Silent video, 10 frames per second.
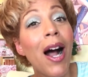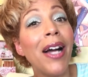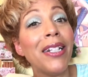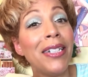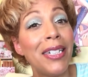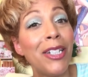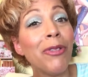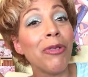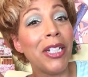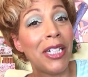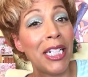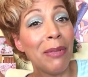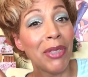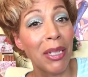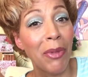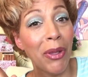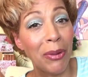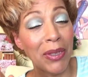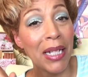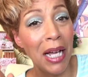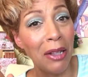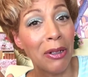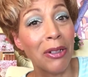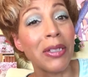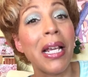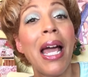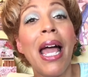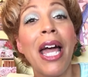I did redeem some of those colors,